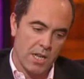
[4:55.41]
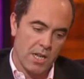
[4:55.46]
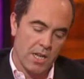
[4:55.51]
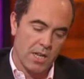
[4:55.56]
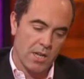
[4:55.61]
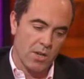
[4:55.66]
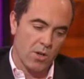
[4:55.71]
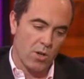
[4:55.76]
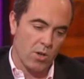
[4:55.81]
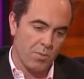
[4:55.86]

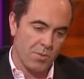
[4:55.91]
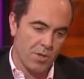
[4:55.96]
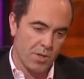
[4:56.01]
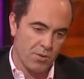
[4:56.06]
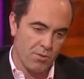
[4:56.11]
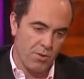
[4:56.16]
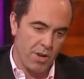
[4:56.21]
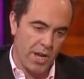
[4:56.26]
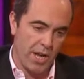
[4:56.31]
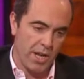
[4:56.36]
it had all been
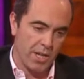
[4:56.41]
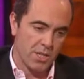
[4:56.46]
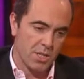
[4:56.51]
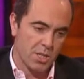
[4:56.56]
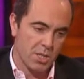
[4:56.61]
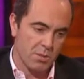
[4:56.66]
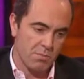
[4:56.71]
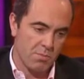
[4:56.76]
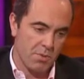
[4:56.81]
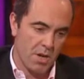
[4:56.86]

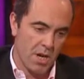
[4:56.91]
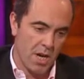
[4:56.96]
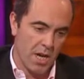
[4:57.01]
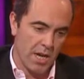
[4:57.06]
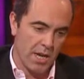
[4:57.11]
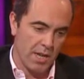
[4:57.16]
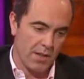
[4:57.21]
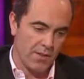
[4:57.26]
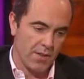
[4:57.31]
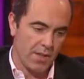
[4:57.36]
arranged
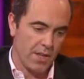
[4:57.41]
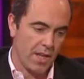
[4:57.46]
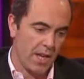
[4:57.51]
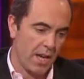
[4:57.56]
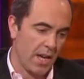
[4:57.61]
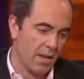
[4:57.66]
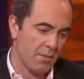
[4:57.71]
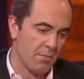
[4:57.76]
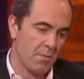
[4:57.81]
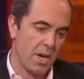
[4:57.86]
by the
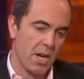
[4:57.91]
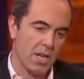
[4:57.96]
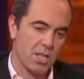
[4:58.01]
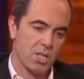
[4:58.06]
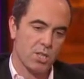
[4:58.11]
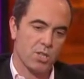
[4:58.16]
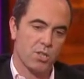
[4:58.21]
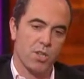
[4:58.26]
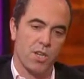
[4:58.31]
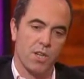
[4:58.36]

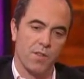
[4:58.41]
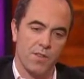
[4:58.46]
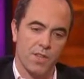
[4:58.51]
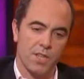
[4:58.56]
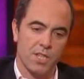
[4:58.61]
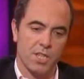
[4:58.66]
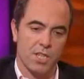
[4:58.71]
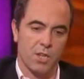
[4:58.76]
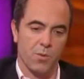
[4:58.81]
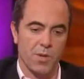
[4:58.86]
headmaster and
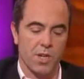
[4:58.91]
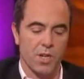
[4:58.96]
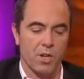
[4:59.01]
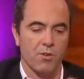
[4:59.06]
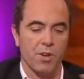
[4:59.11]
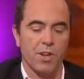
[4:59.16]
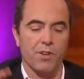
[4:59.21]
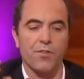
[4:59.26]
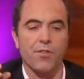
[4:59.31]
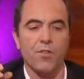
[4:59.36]
this. We had a
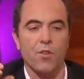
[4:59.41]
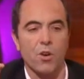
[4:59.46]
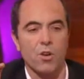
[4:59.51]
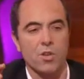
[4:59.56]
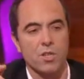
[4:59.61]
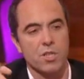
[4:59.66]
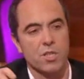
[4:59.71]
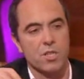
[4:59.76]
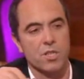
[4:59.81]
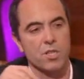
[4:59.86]
great
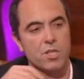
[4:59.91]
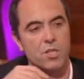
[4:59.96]
flautist